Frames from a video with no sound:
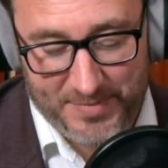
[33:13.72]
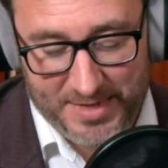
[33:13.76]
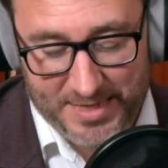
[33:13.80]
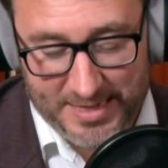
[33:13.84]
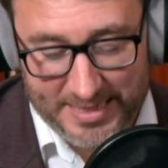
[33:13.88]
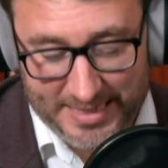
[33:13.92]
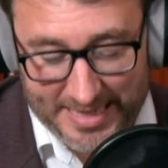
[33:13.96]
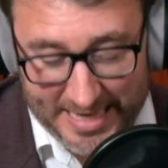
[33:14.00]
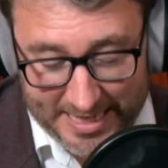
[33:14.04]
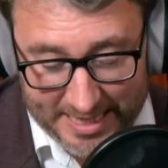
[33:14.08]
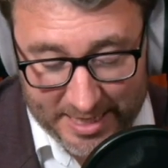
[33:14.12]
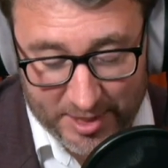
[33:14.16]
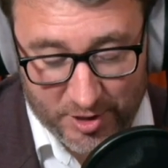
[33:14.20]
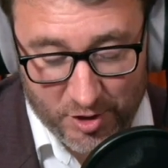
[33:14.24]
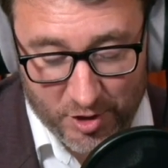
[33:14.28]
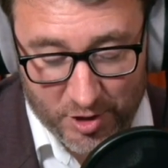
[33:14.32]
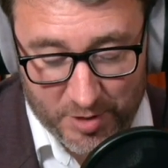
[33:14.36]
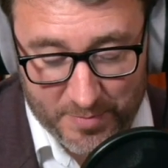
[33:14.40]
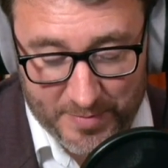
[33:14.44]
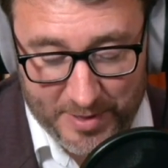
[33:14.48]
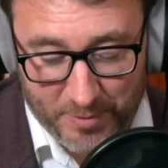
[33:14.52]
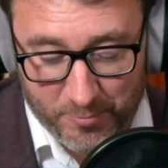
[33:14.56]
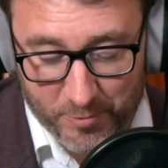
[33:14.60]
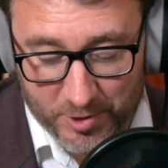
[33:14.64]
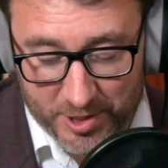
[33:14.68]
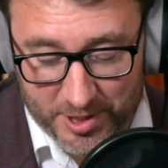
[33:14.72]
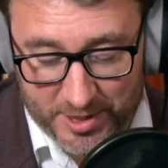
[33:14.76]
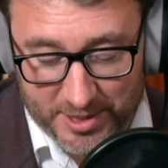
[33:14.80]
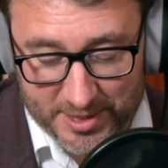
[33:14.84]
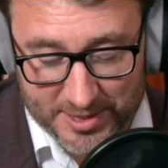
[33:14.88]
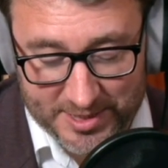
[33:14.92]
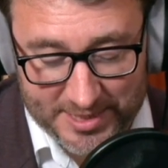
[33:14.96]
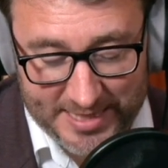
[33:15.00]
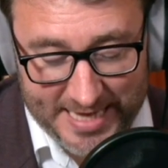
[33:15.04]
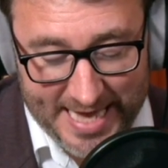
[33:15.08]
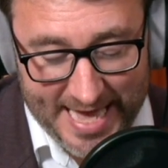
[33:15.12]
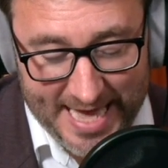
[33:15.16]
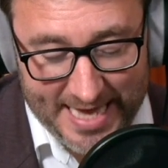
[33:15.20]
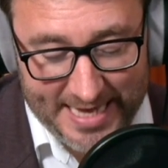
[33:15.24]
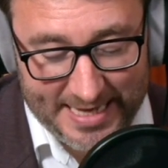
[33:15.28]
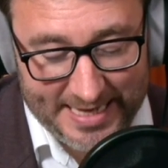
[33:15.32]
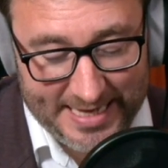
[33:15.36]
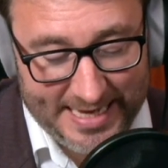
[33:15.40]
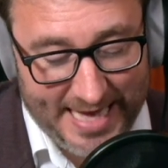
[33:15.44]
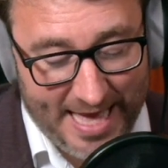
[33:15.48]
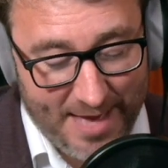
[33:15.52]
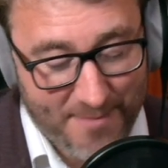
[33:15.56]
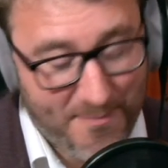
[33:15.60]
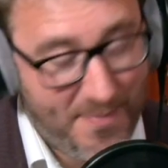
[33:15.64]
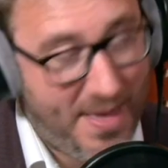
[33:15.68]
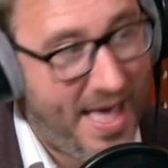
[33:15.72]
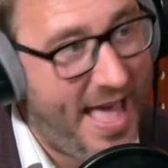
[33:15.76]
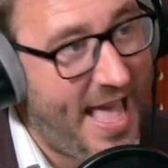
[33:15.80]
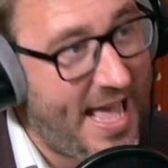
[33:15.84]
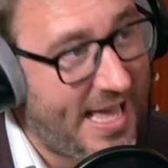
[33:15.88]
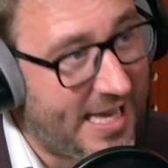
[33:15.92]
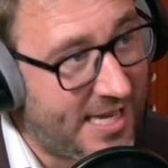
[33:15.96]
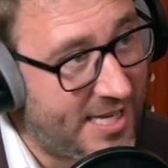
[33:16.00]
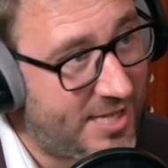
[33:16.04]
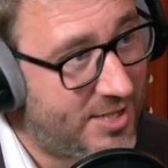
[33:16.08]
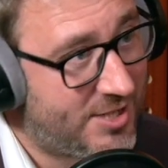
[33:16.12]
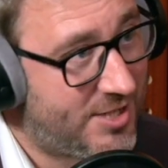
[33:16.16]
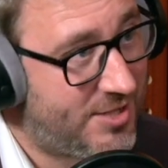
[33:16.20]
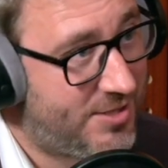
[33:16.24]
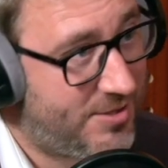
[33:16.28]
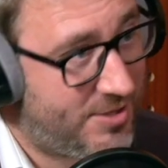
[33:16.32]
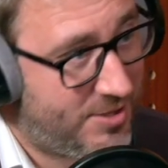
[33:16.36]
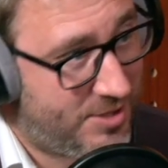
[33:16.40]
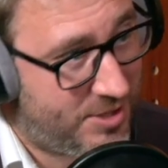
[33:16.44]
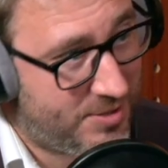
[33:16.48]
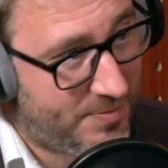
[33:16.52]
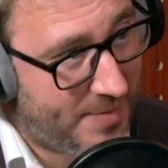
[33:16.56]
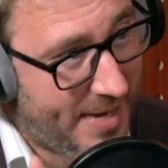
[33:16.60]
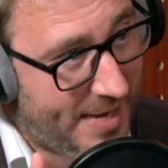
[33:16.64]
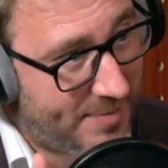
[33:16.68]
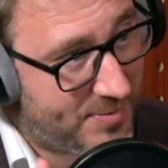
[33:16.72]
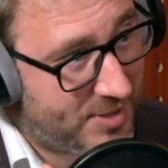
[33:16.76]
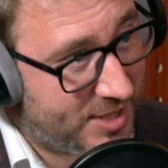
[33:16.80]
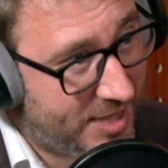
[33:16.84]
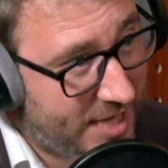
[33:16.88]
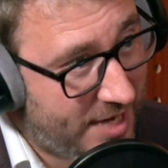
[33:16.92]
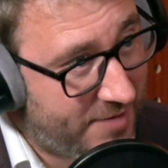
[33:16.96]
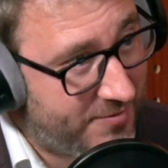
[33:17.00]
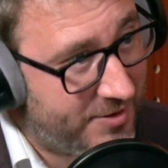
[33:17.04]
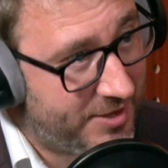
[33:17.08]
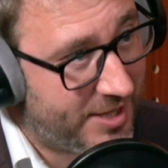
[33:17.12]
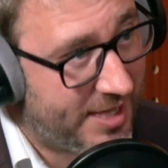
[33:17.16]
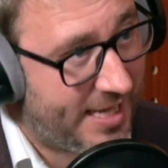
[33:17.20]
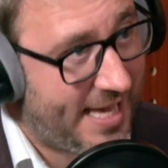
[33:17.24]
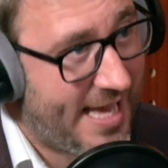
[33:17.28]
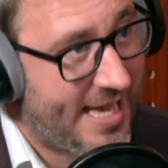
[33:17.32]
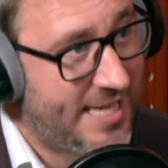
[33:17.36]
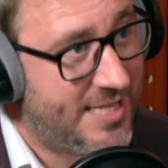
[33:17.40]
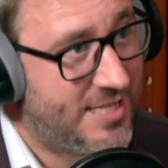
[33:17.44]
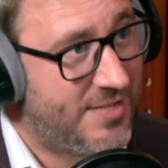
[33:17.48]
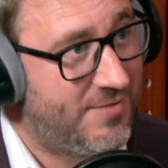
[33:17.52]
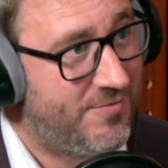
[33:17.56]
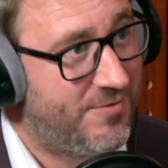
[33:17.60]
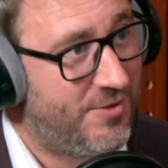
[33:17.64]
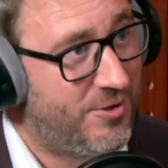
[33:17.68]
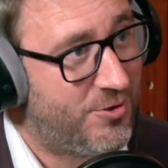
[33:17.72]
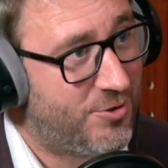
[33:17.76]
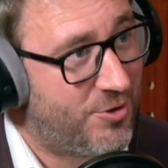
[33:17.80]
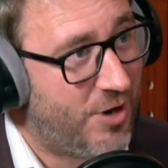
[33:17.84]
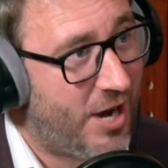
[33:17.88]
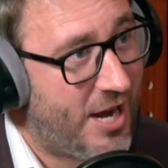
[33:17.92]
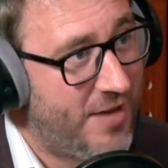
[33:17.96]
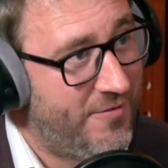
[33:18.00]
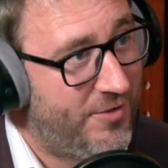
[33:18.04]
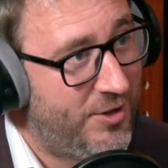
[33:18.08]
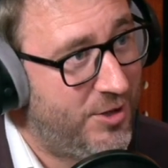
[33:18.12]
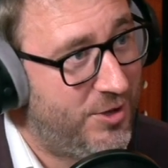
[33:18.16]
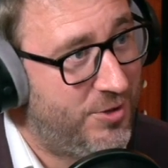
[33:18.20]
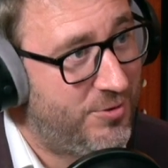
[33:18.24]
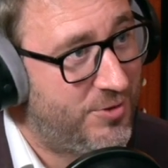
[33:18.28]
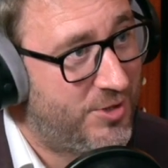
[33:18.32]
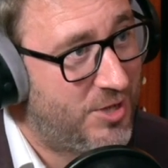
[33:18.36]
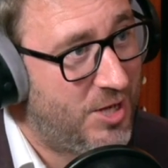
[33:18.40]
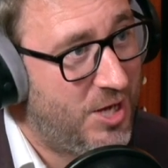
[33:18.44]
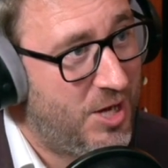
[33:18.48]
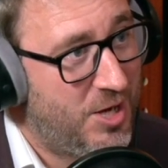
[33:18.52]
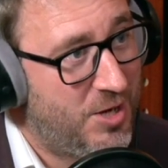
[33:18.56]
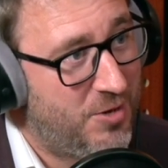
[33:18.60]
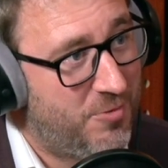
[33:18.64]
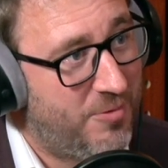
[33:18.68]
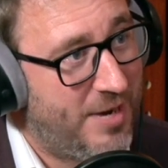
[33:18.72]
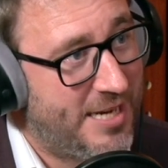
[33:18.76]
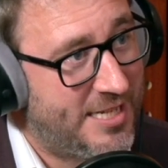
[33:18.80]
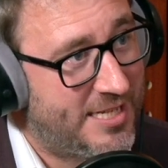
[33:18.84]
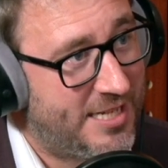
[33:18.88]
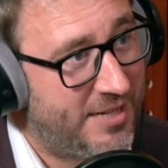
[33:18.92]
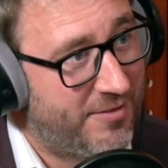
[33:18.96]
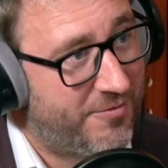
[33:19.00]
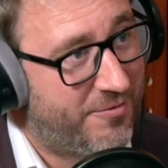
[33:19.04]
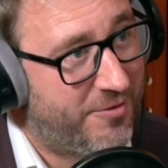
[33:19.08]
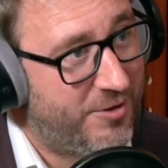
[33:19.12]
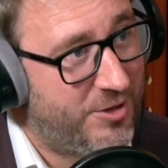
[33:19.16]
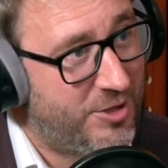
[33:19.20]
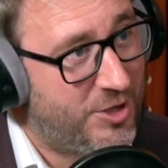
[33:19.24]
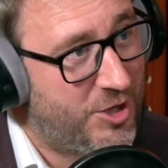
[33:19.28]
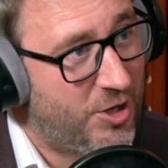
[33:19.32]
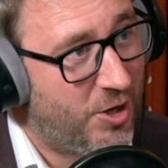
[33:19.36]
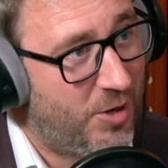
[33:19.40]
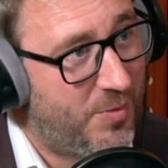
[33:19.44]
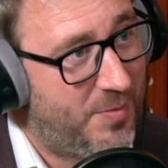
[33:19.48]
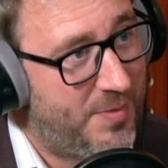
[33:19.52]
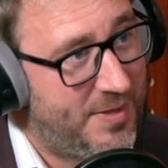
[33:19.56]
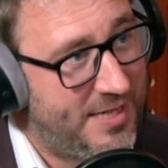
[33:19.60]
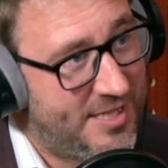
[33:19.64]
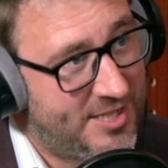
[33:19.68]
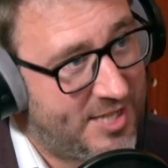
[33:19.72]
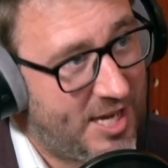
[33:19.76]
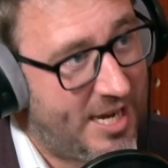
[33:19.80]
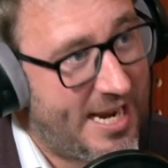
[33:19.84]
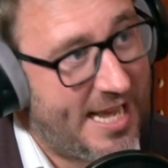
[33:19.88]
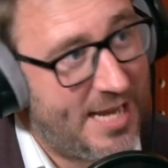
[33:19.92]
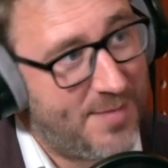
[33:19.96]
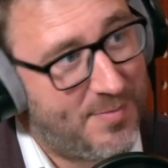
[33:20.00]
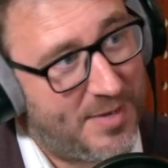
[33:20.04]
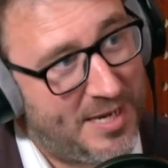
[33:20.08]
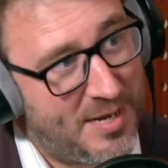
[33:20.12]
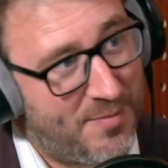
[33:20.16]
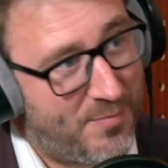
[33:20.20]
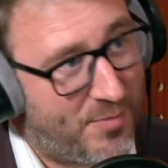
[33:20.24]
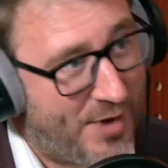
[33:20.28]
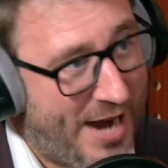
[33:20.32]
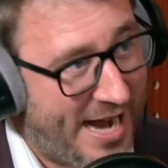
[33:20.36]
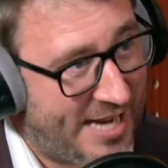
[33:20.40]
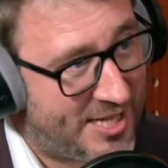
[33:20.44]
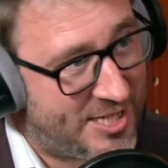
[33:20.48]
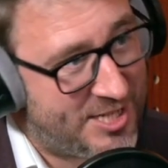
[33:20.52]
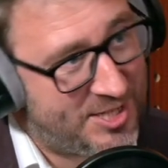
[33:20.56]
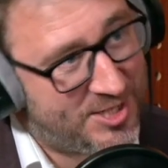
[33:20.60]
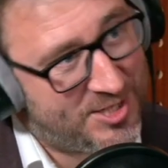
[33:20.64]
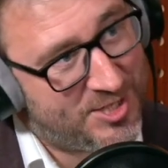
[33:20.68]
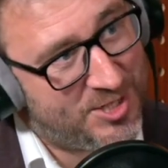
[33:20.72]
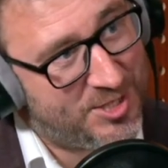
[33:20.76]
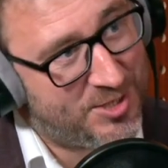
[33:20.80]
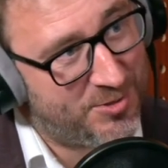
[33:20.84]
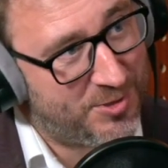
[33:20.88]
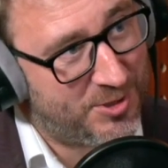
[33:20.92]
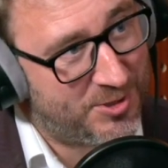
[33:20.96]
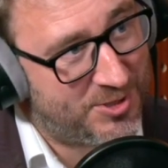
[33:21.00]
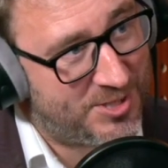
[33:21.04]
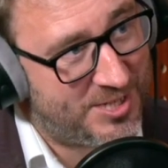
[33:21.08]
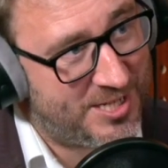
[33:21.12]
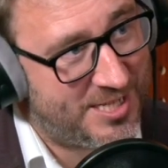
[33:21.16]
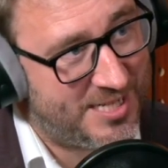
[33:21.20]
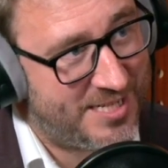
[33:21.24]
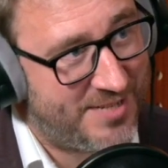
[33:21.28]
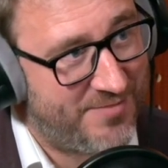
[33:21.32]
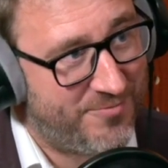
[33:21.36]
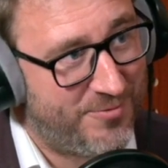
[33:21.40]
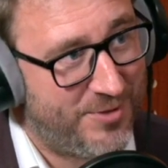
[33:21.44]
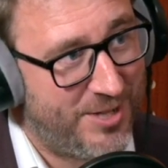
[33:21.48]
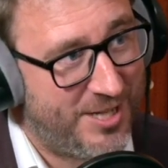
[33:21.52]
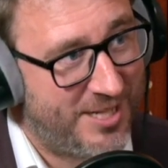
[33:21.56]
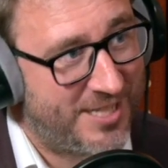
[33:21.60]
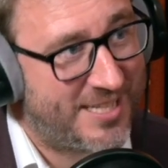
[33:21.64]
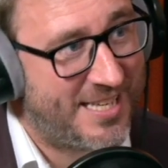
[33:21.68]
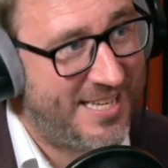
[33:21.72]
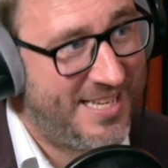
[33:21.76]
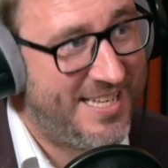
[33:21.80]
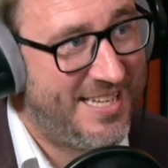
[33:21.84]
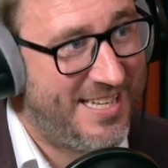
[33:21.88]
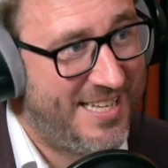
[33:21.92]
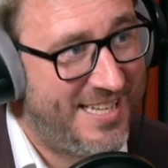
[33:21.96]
gig economy workers get paid, to perhaps cover the case of the driver who's waiting for a job, is unable in practice to do alternative work,